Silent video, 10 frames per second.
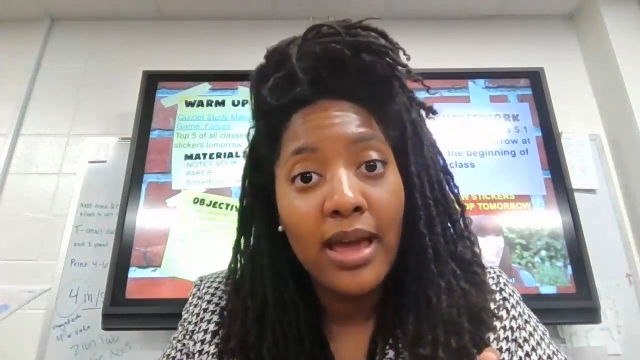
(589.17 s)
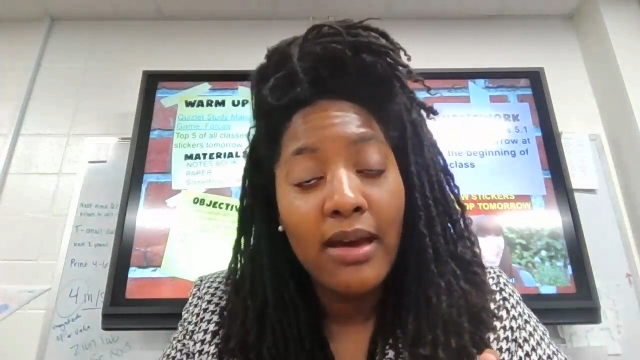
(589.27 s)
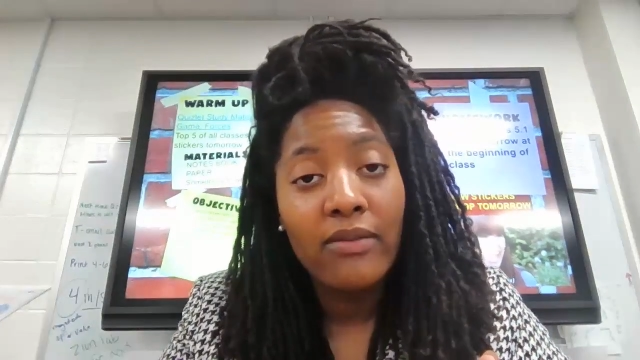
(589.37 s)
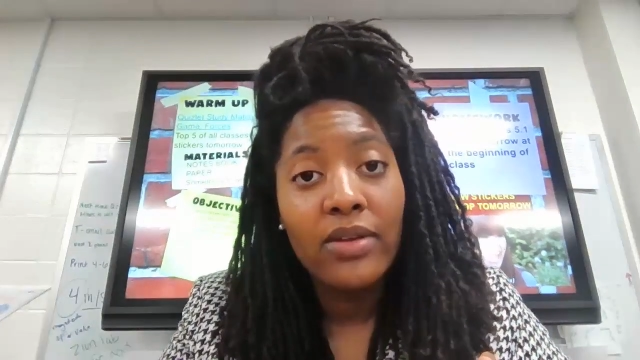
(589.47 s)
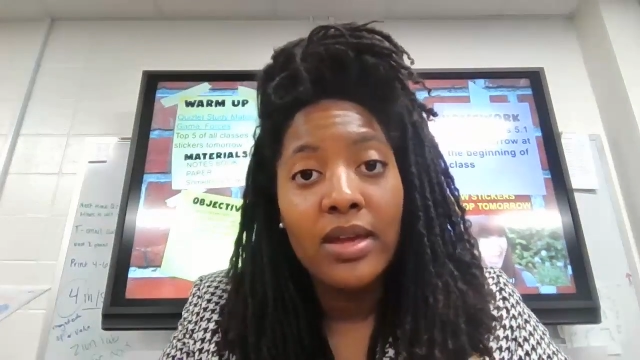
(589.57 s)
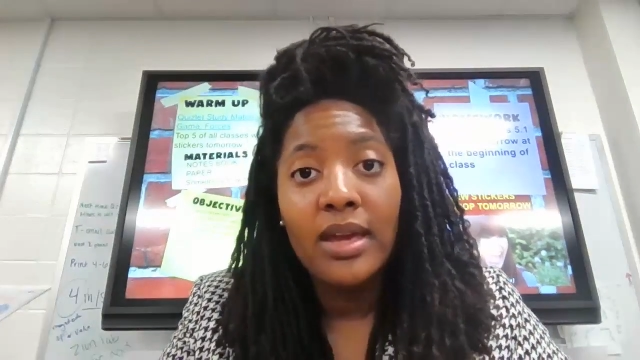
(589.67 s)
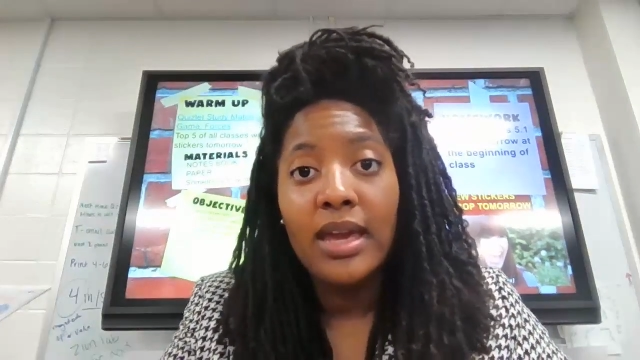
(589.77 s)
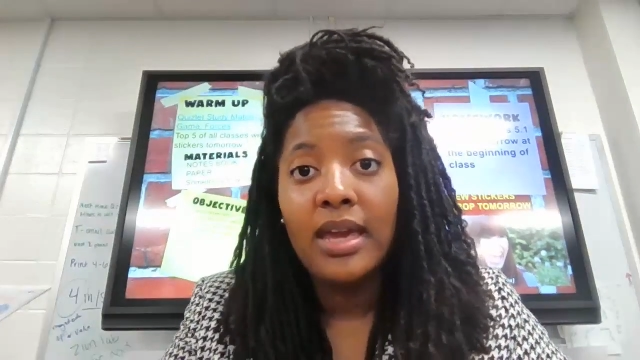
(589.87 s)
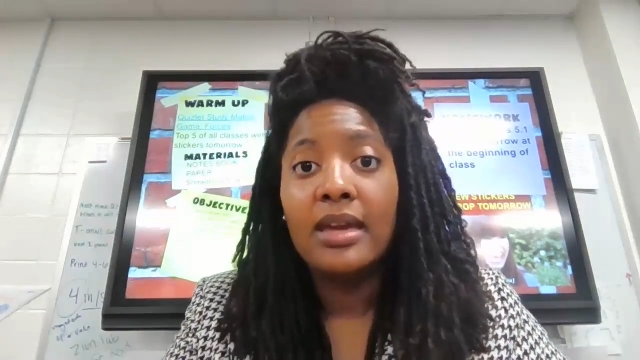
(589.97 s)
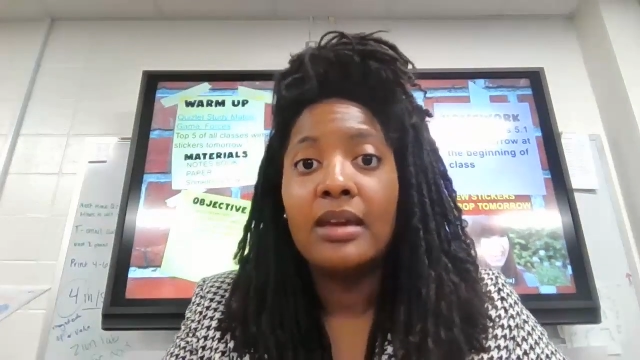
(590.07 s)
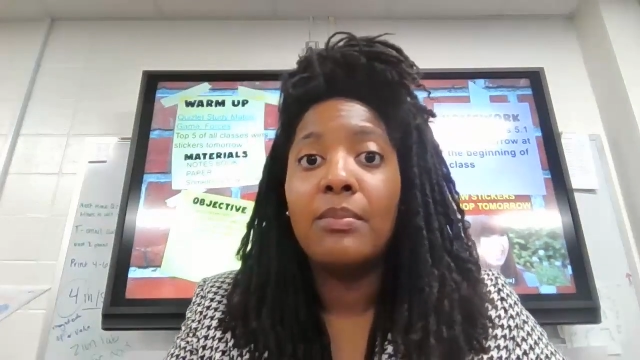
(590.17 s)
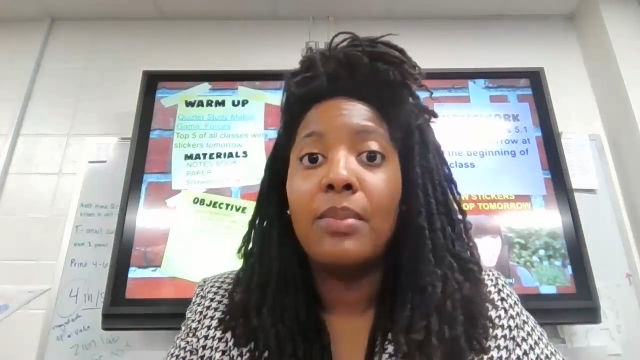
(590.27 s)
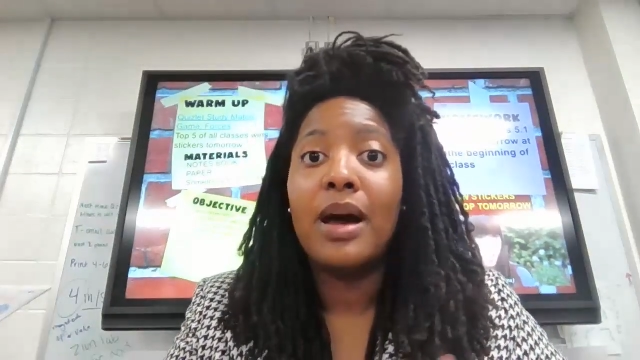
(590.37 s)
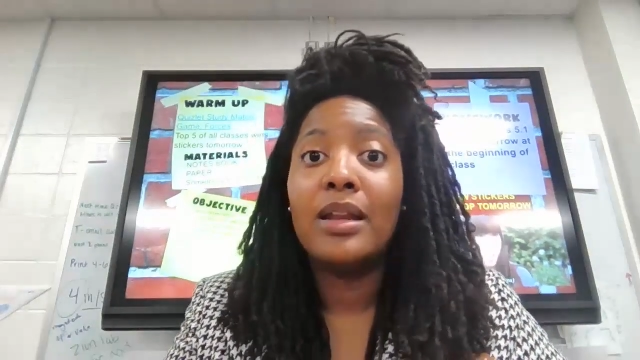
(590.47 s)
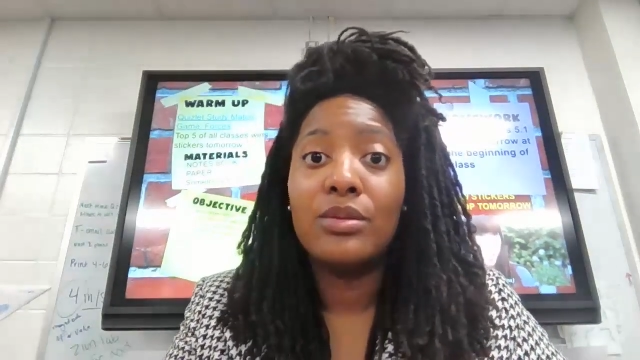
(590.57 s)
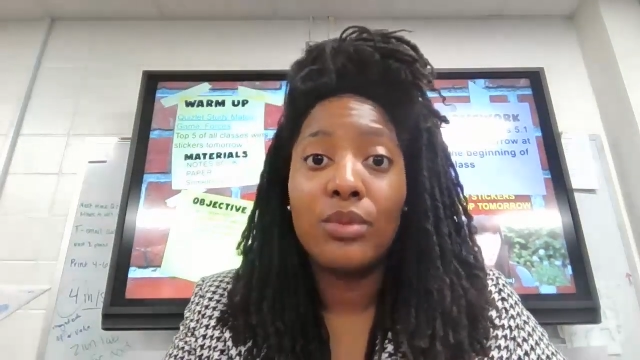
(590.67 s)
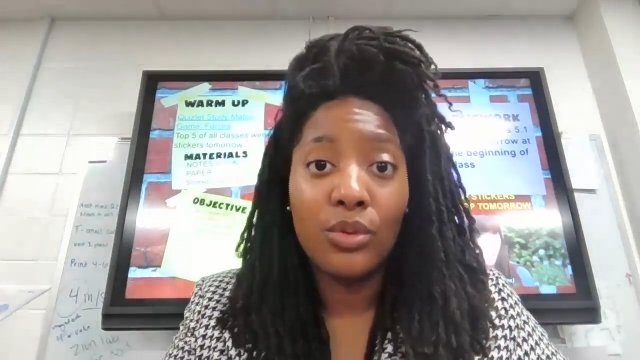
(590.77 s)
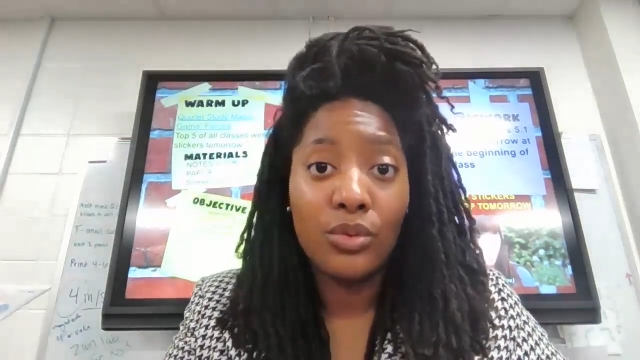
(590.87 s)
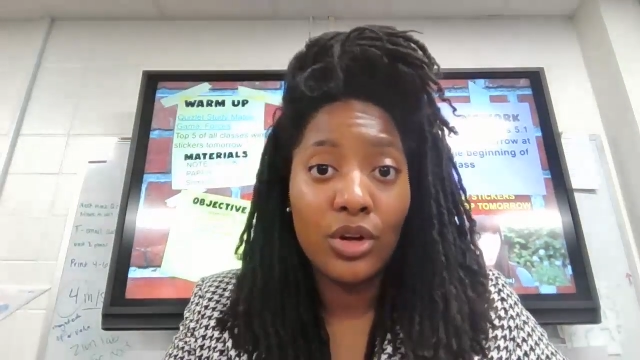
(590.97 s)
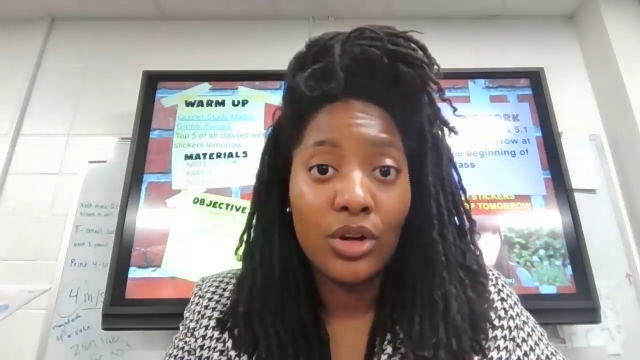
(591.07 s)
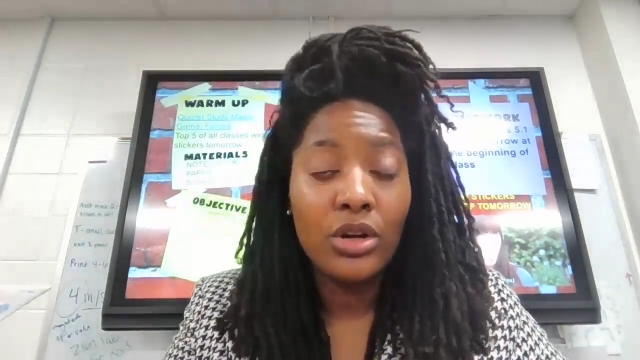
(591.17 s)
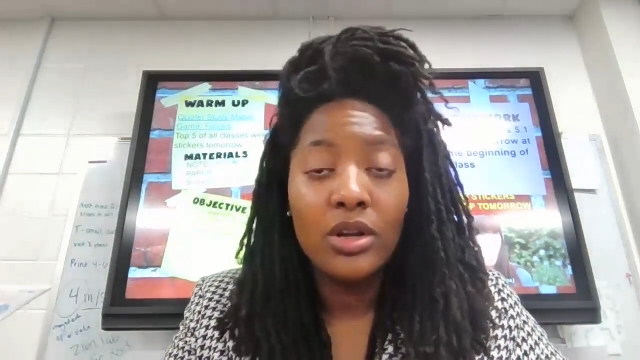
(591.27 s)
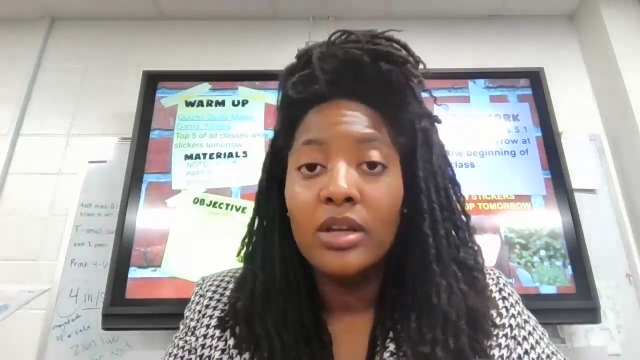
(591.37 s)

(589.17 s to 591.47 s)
have a body odor?